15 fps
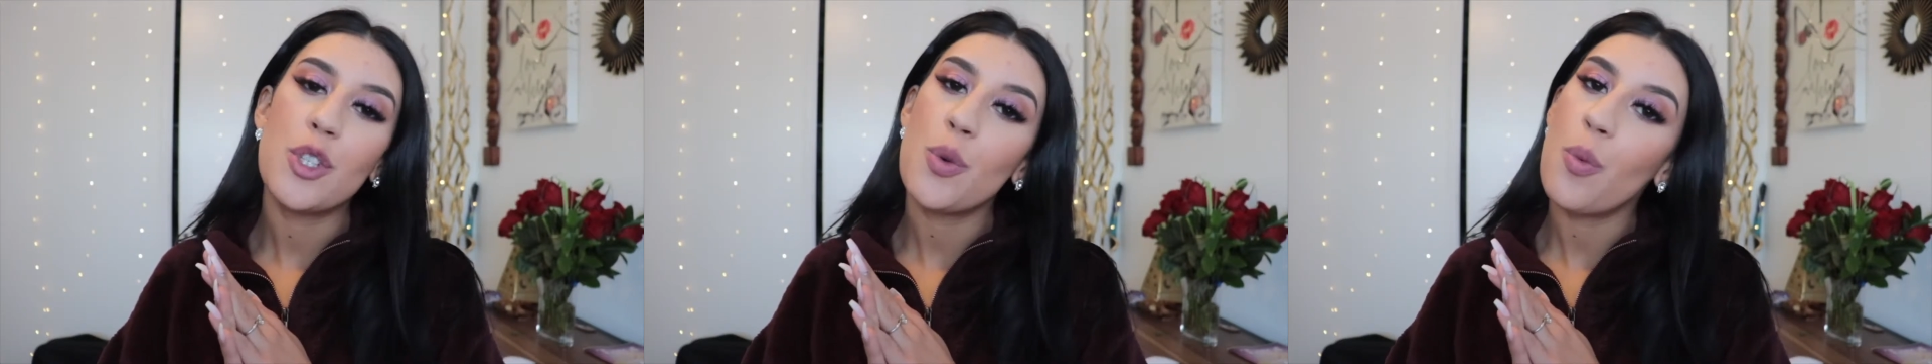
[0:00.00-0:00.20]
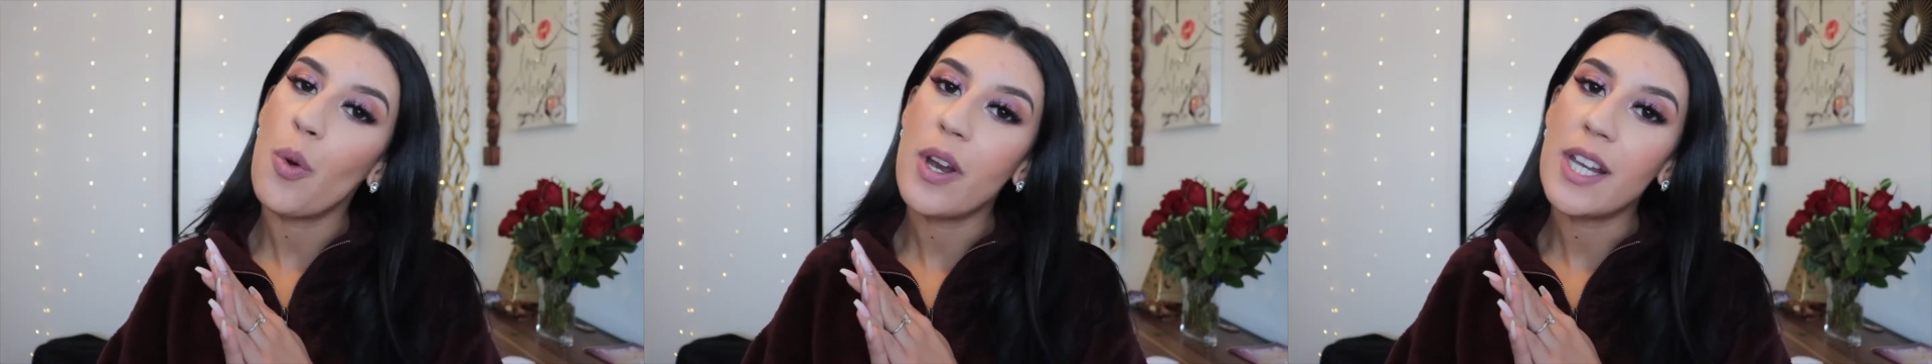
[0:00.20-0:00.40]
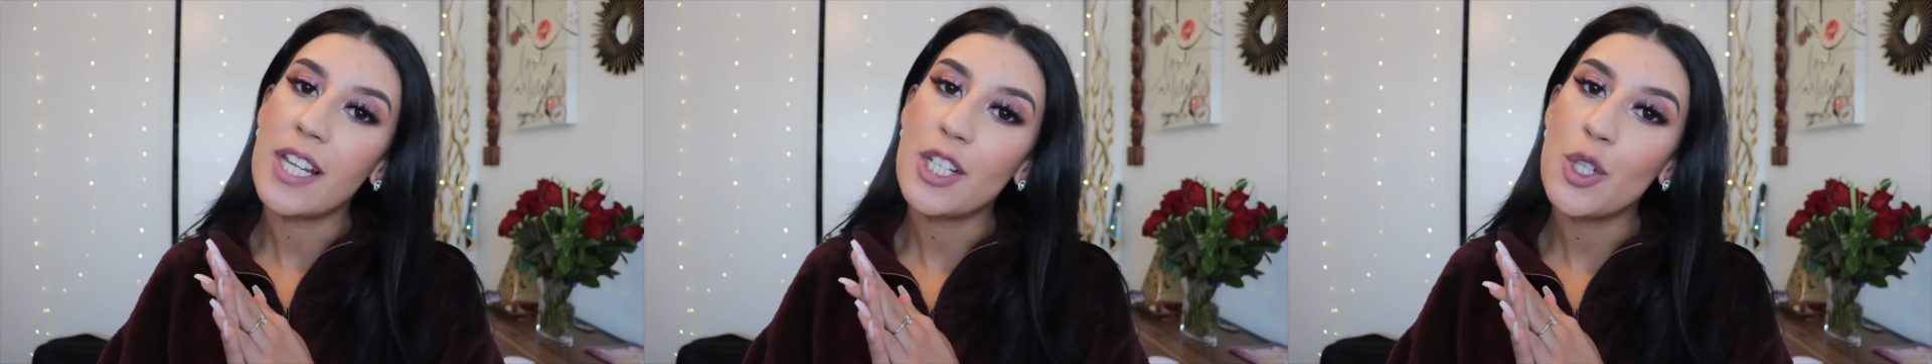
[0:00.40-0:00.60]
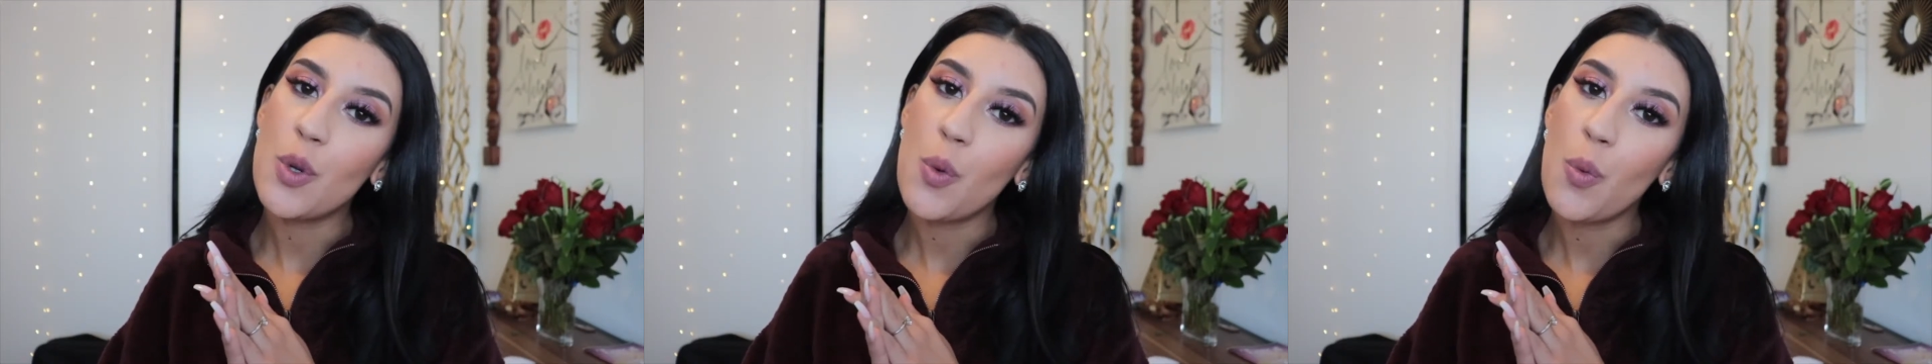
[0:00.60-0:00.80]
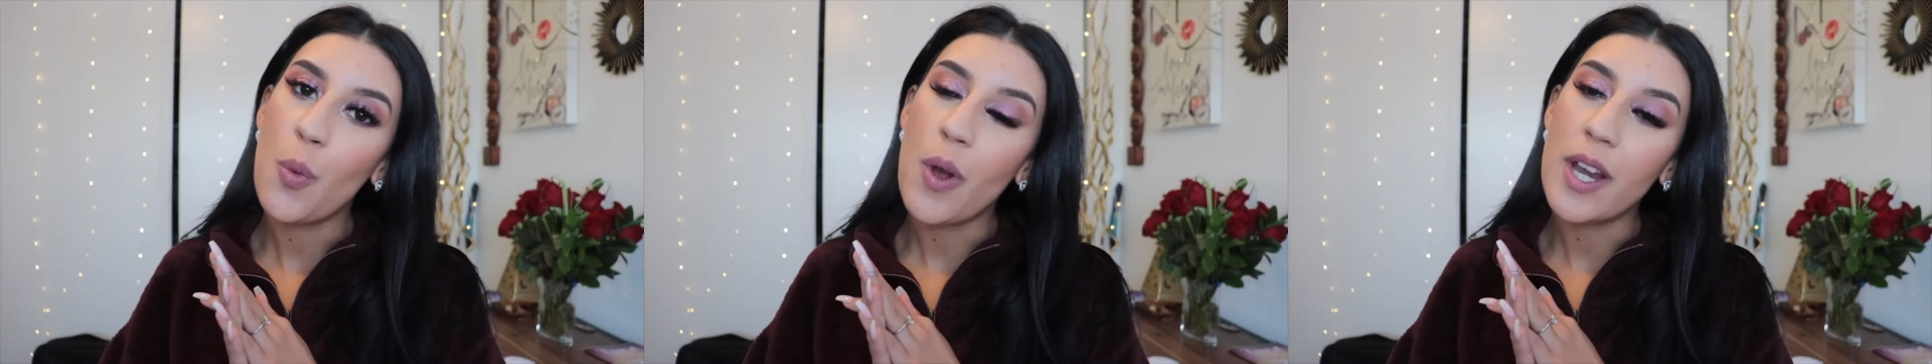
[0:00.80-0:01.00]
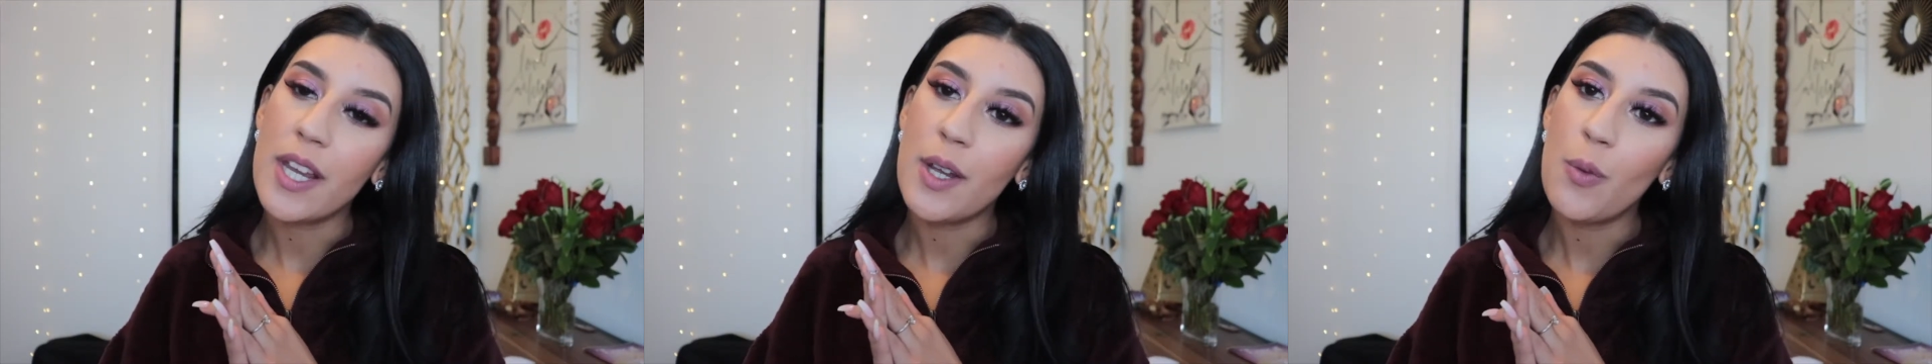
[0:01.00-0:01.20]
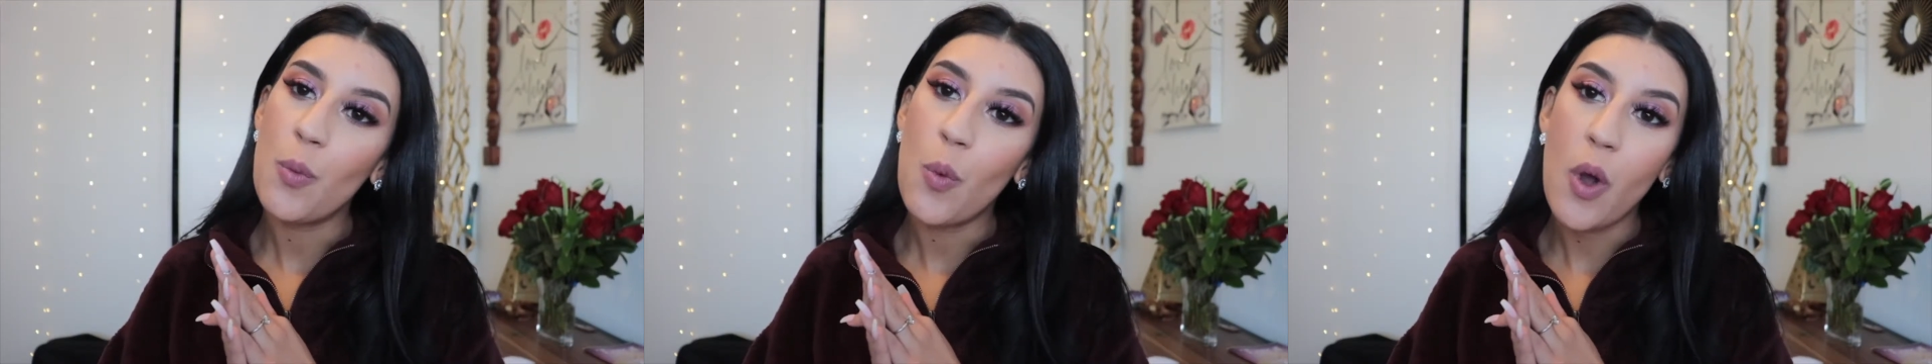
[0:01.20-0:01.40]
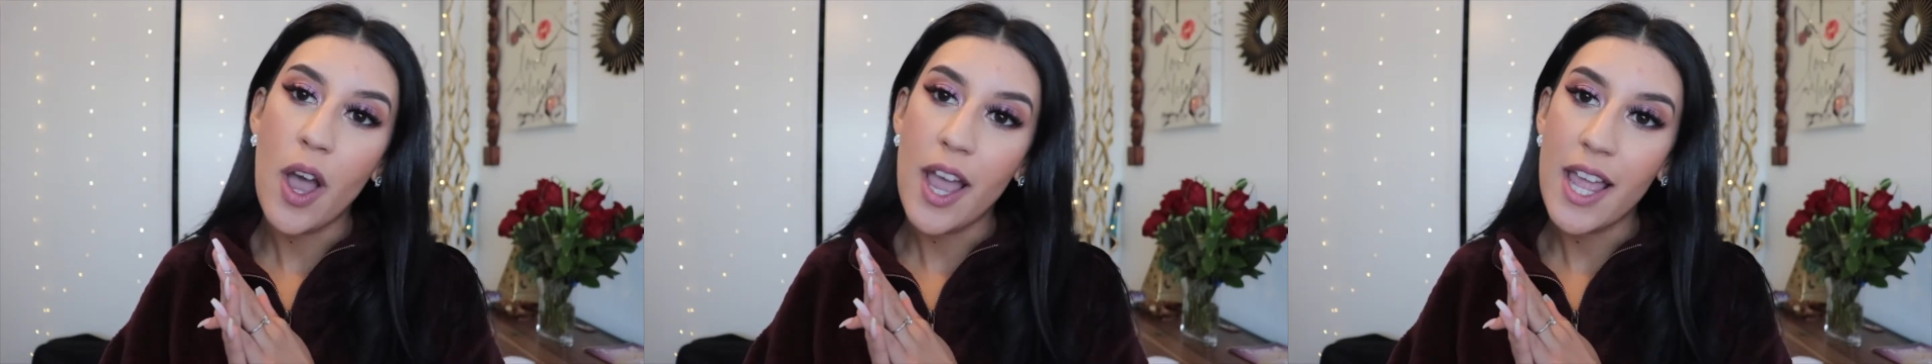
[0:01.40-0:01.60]

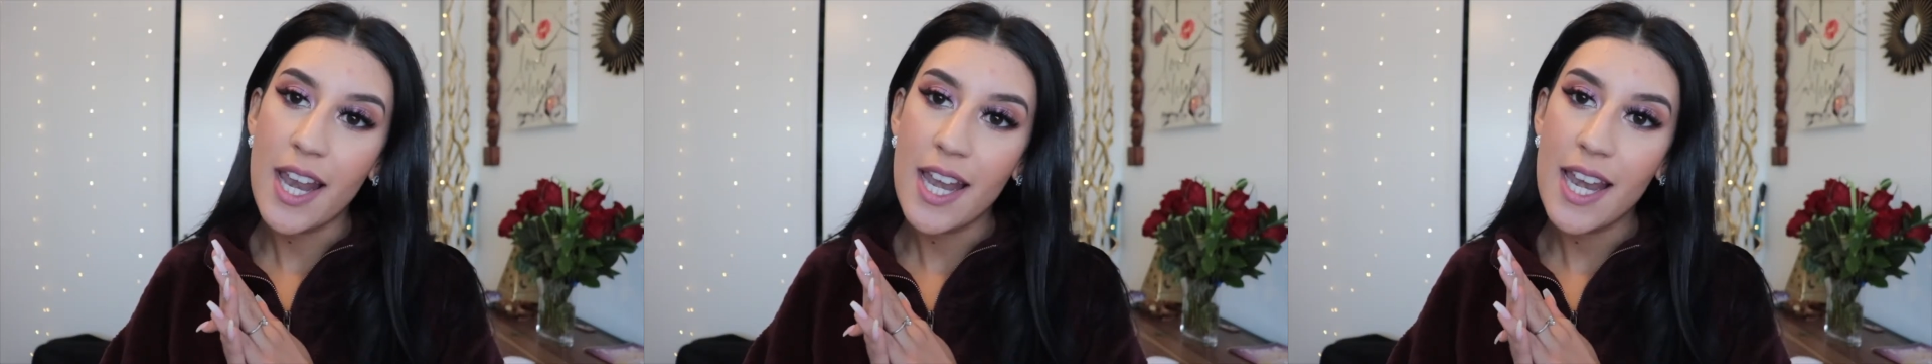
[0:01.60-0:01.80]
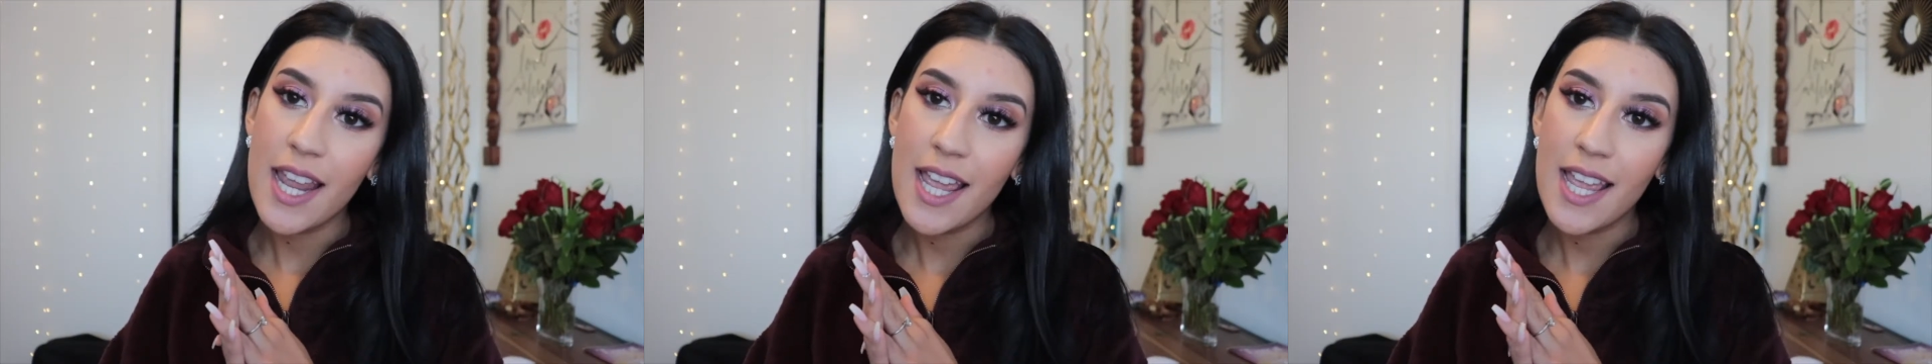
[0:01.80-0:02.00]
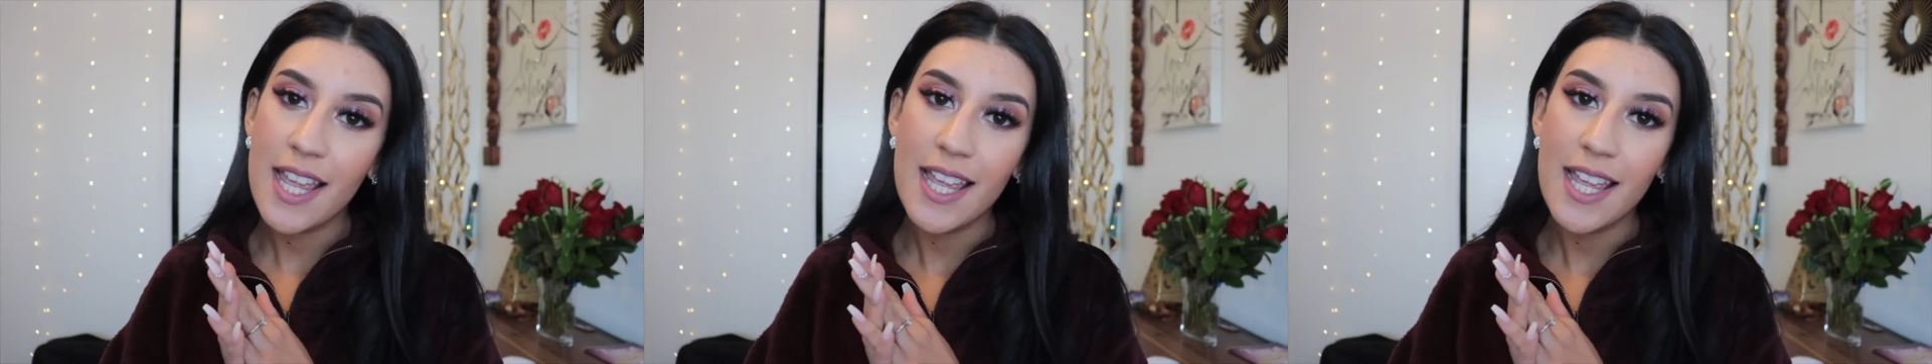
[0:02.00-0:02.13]
2021.